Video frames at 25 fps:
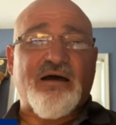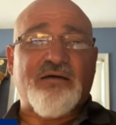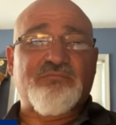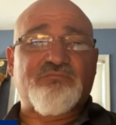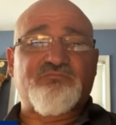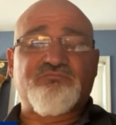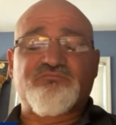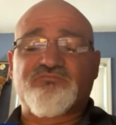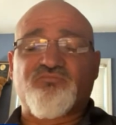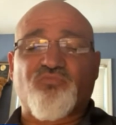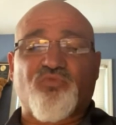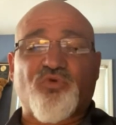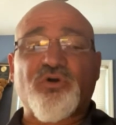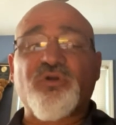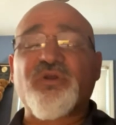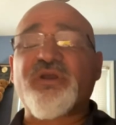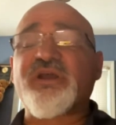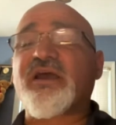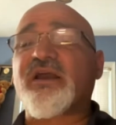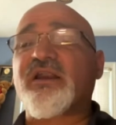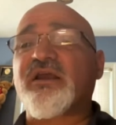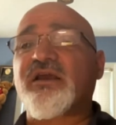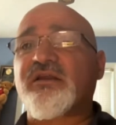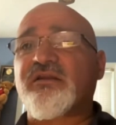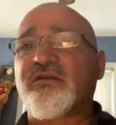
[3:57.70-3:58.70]
really
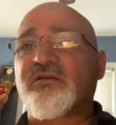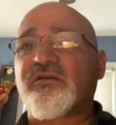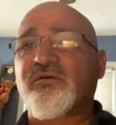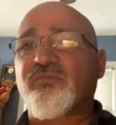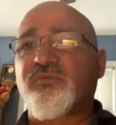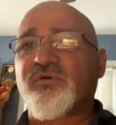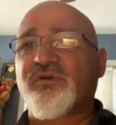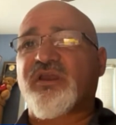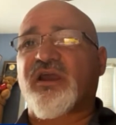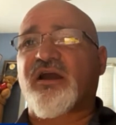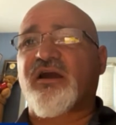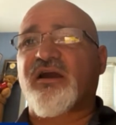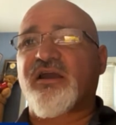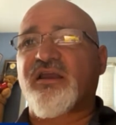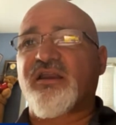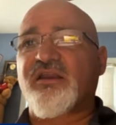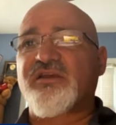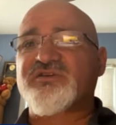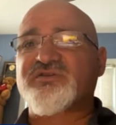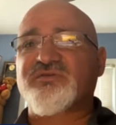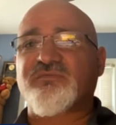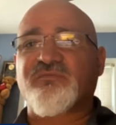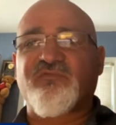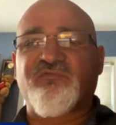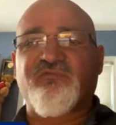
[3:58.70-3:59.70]
getting into
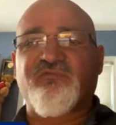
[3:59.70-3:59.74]
libertarianism,